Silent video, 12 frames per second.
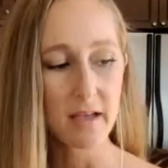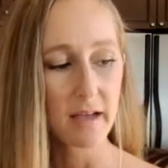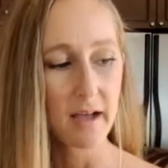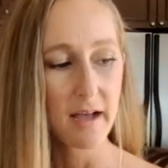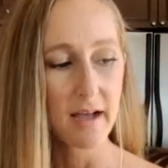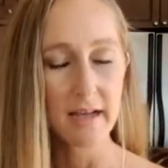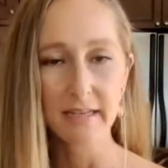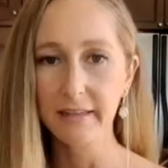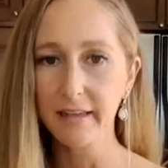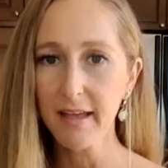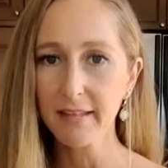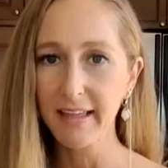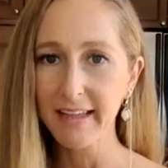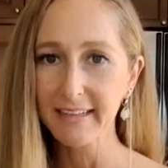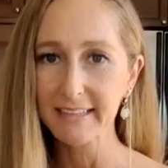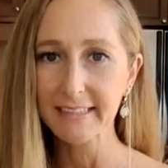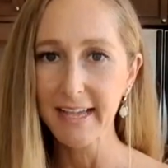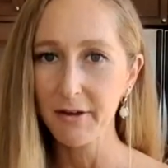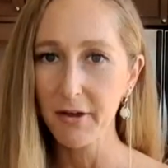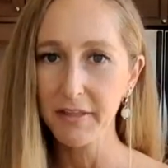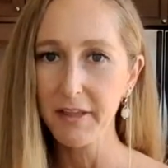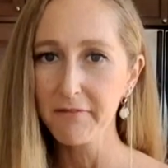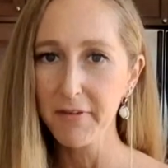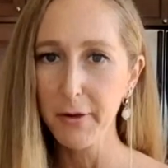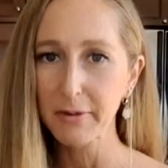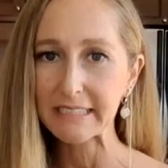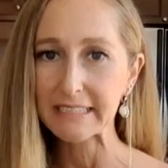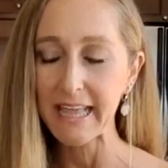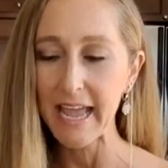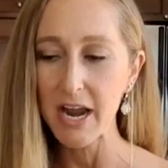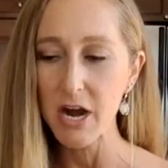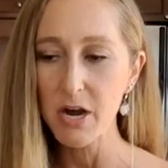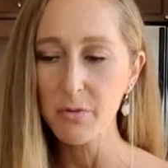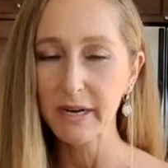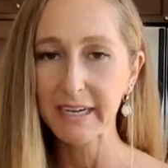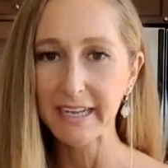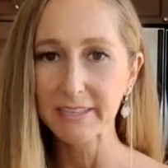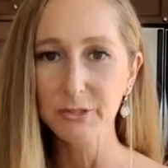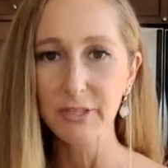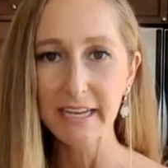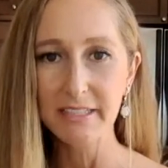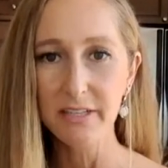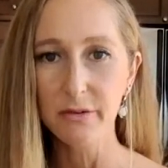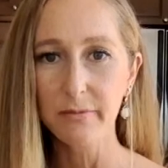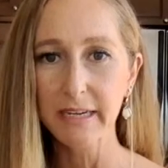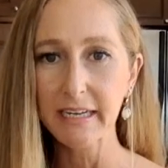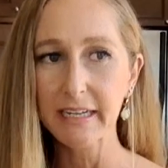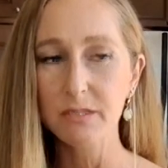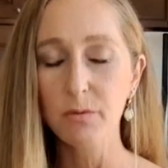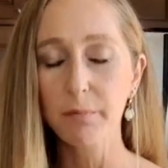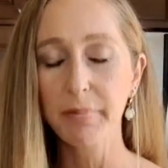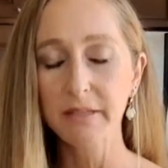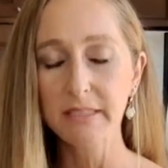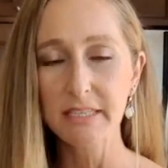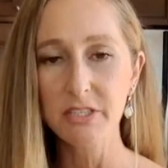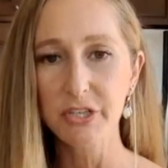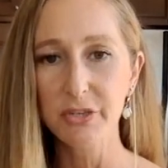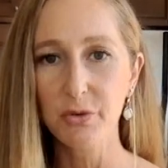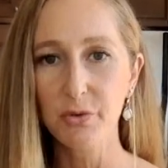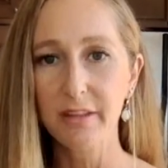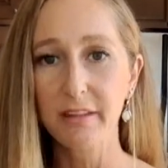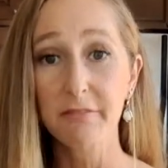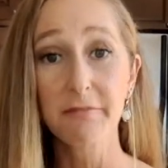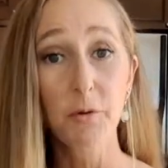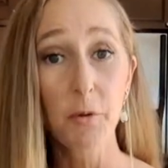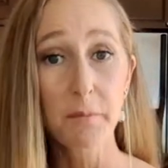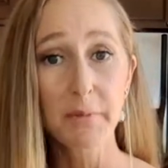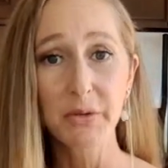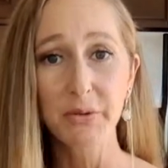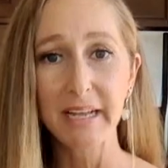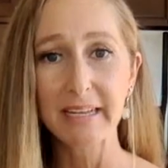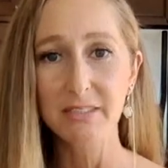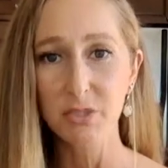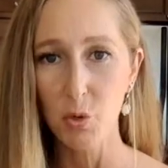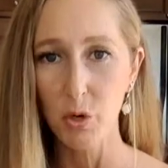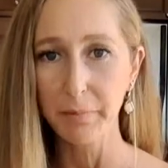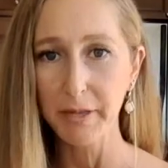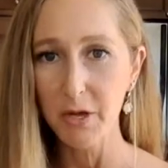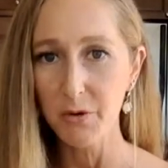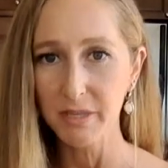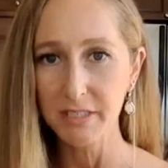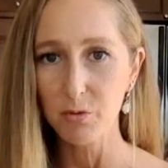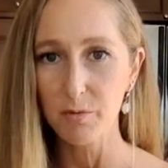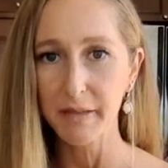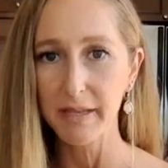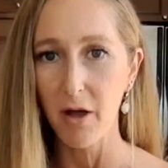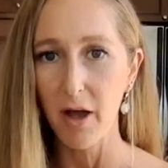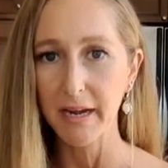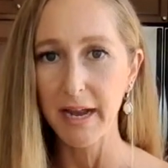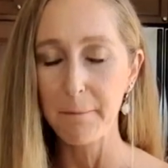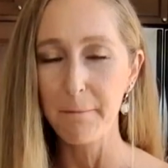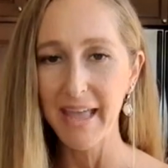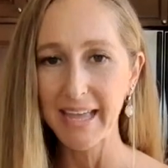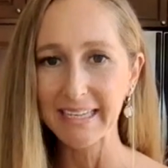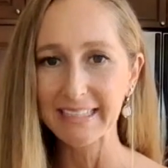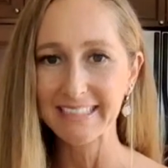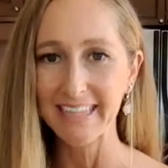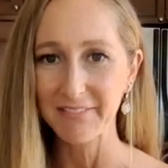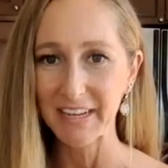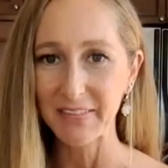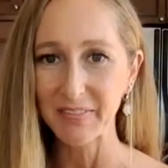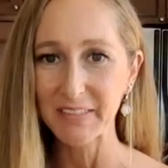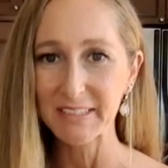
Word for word: uh, yeah, like I said, all the info is there. We're going to get straight into the readings. We're building to the full moon in Scorpio, which will be on May 7th.